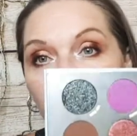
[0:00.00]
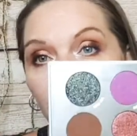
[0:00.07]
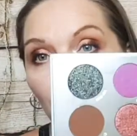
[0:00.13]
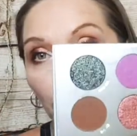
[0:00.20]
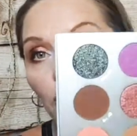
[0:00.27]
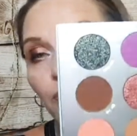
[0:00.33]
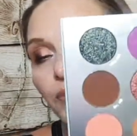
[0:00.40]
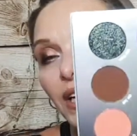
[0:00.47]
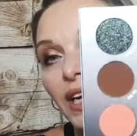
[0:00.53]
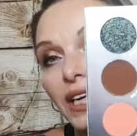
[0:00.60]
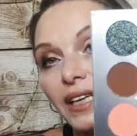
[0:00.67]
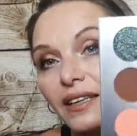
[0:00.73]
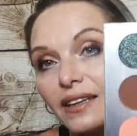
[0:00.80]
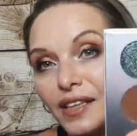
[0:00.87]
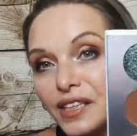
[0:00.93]
So
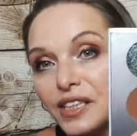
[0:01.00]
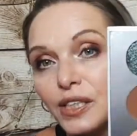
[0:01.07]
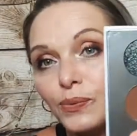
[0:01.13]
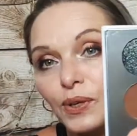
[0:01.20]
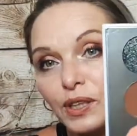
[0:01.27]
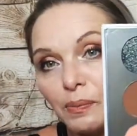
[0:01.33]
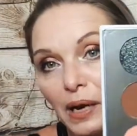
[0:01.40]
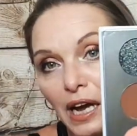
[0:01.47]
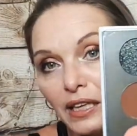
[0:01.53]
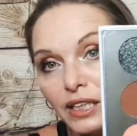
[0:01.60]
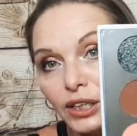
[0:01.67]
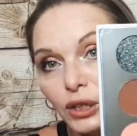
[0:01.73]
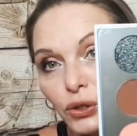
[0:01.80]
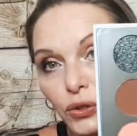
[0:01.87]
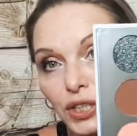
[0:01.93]
this is what the
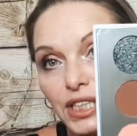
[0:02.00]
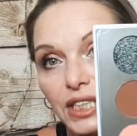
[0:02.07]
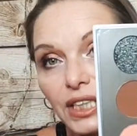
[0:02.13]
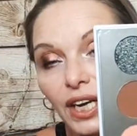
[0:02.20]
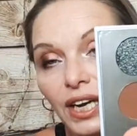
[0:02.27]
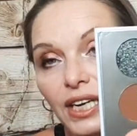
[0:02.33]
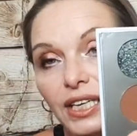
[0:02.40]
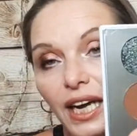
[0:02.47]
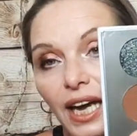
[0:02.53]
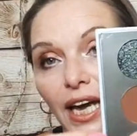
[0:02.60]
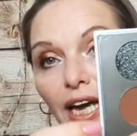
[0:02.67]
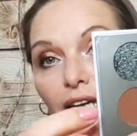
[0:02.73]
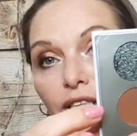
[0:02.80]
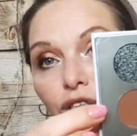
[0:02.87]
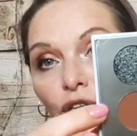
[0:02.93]
palette looks like.
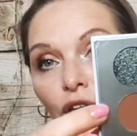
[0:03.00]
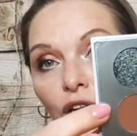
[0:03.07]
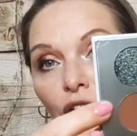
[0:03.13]
And